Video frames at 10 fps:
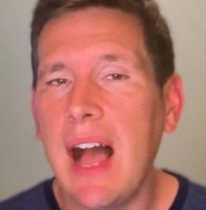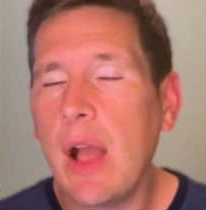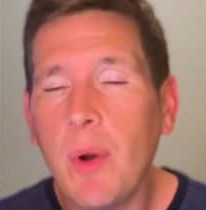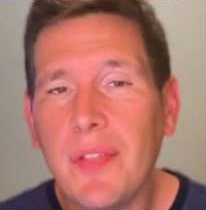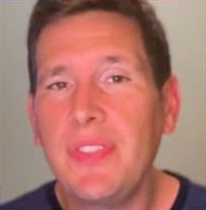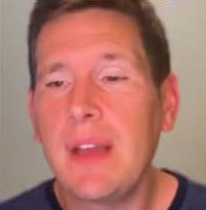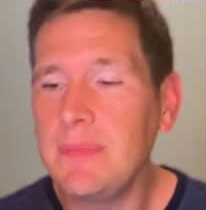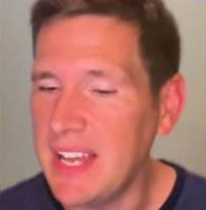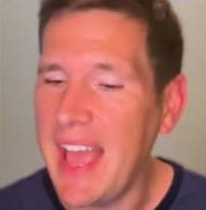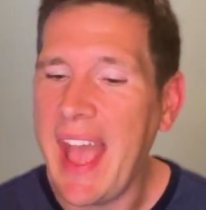I want them
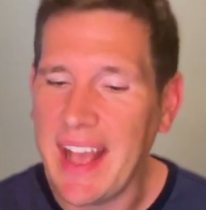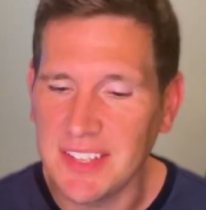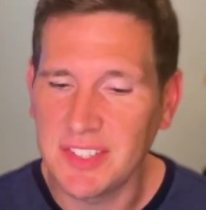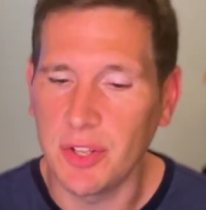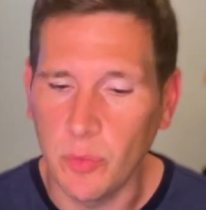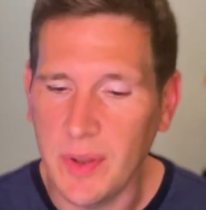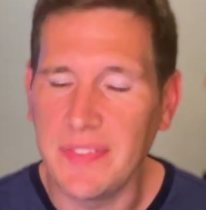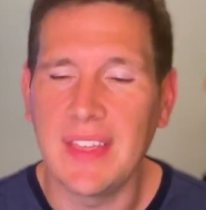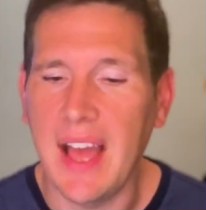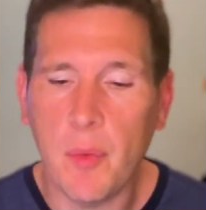to hassle
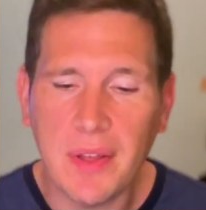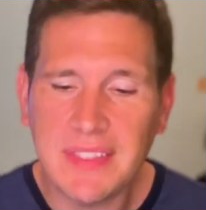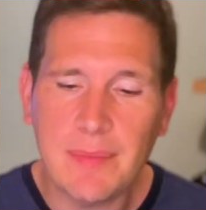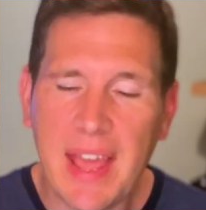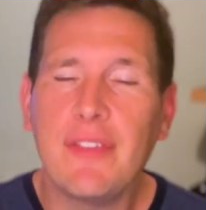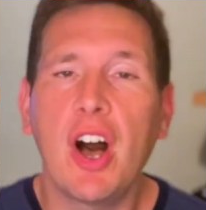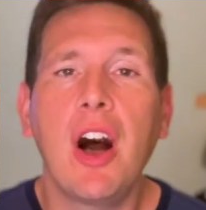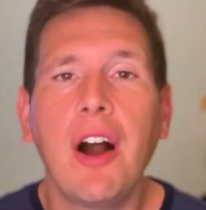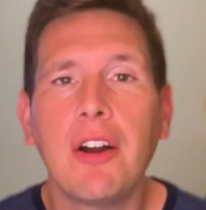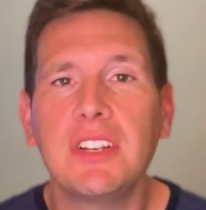with that. I want them to have a
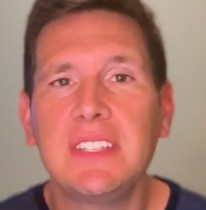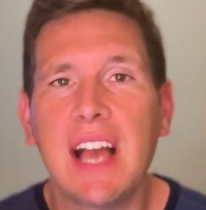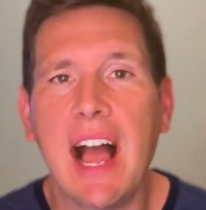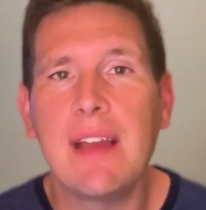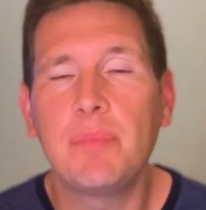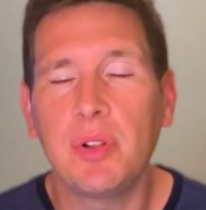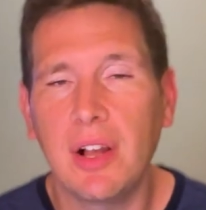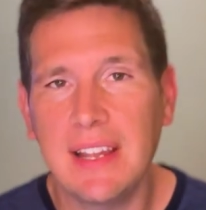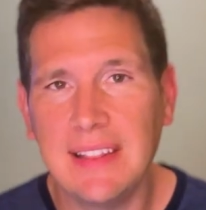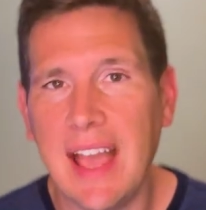hard time
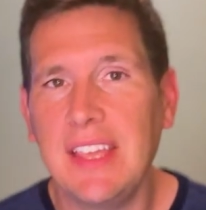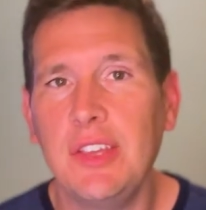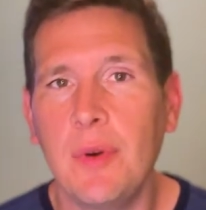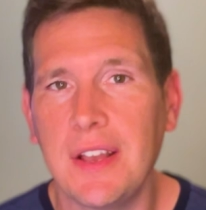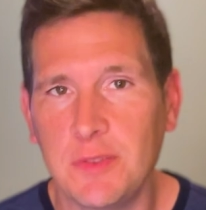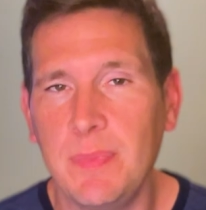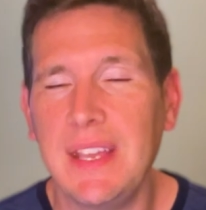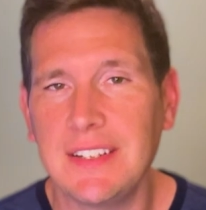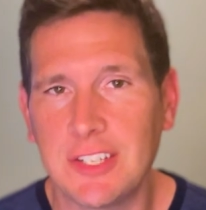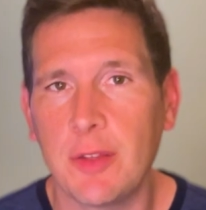plugging that U S
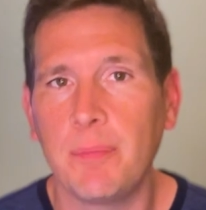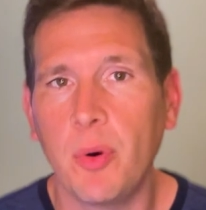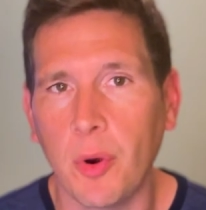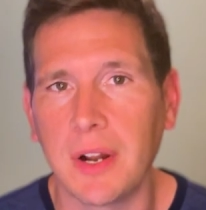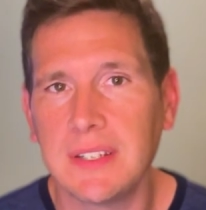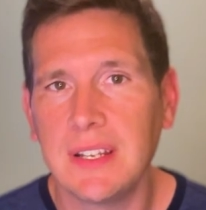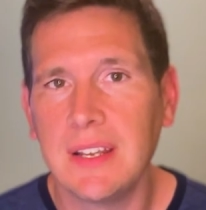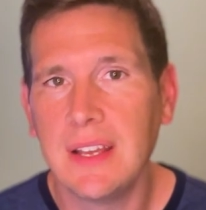B into the port.